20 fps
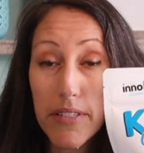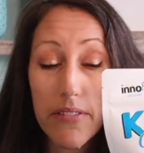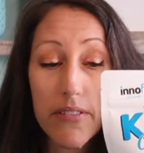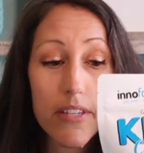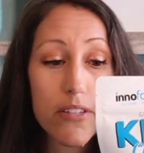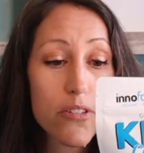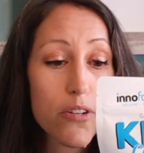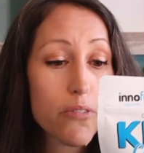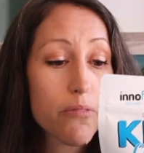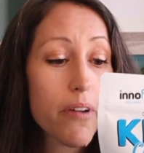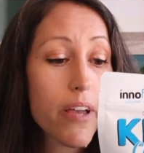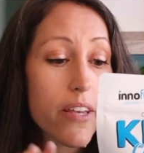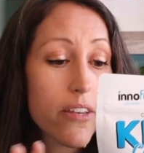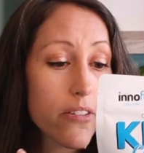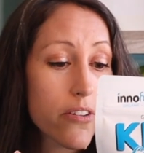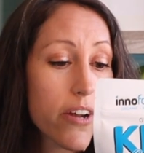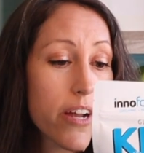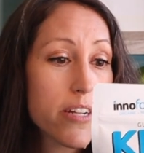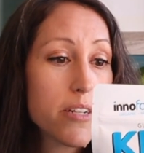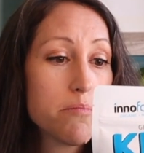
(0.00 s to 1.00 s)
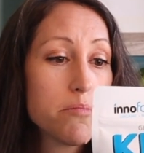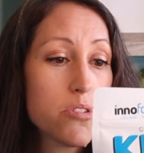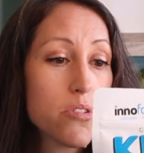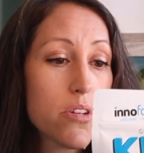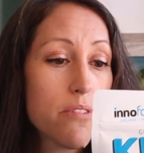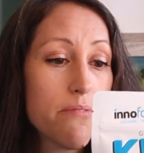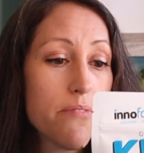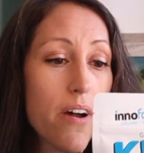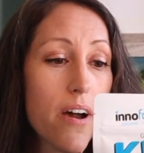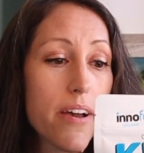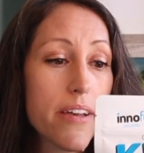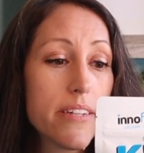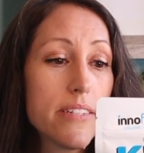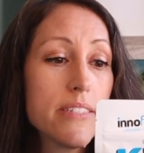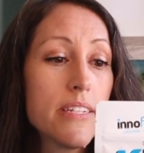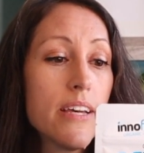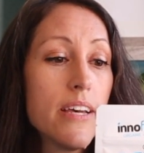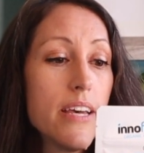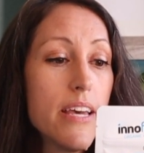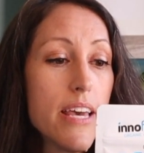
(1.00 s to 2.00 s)
So these are regular items you can
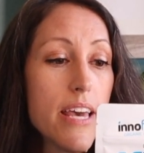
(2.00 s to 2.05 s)
find.